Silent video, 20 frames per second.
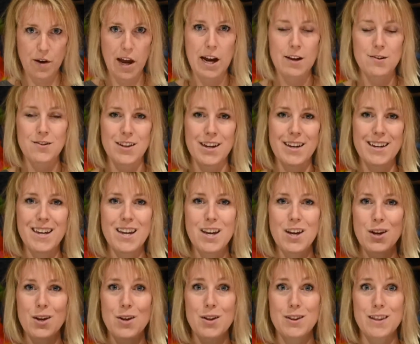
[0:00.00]
outer,
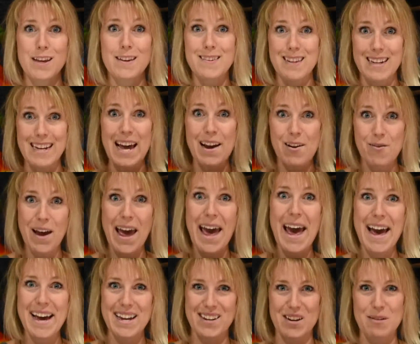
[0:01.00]
there's a layer of
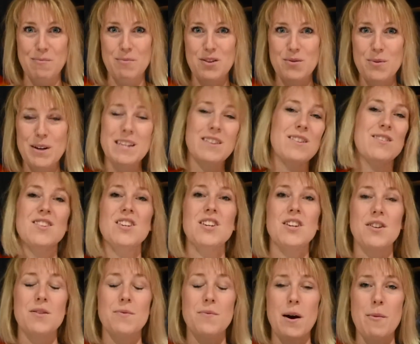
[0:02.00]
air going between the
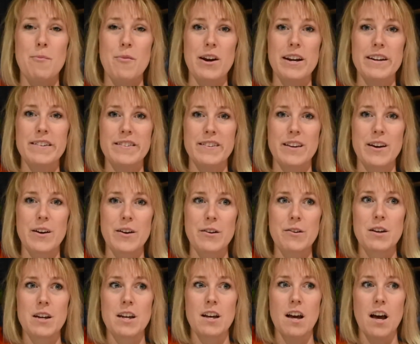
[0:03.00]
2 fabrics,
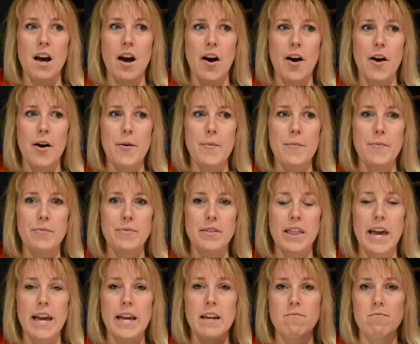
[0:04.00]
so
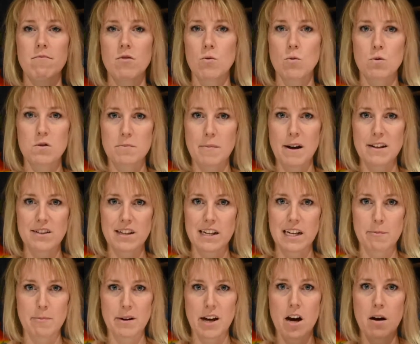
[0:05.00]
they
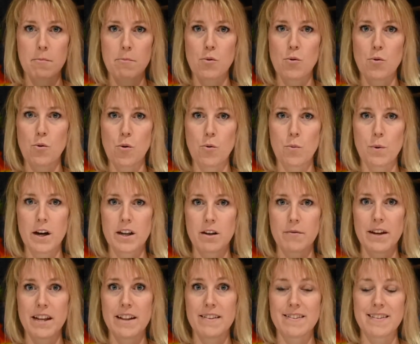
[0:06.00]
automatically become more kind
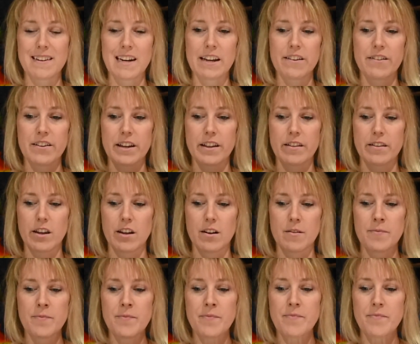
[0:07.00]
of insulating
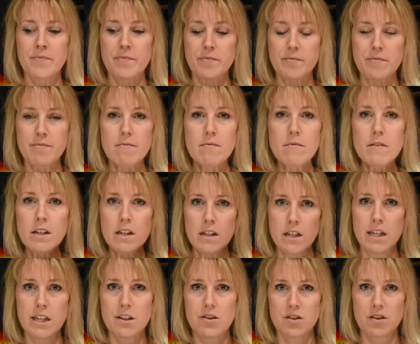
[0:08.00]
than
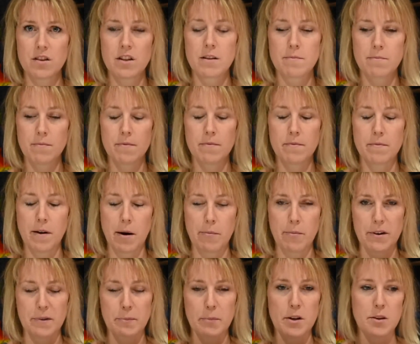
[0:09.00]
each of the
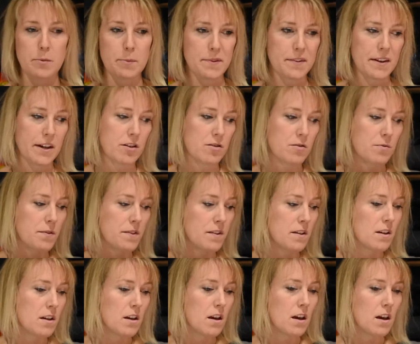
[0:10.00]
fabrics by themselves.